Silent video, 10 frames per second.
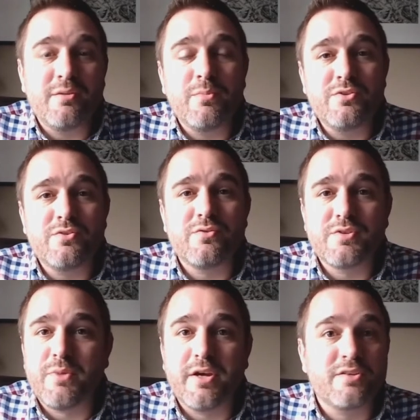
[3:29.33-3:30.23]
in most
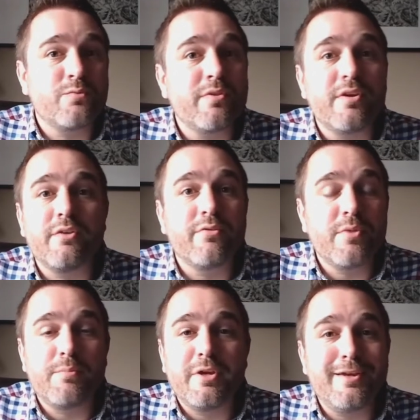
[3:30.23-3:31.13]
respects were there
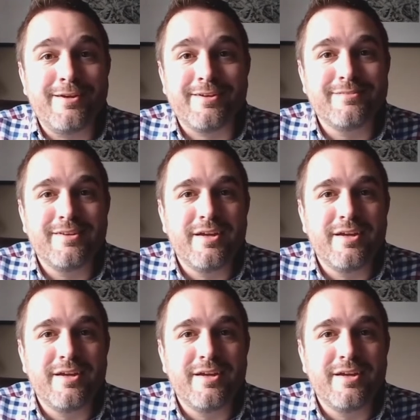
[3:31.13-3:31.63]
from the beginning.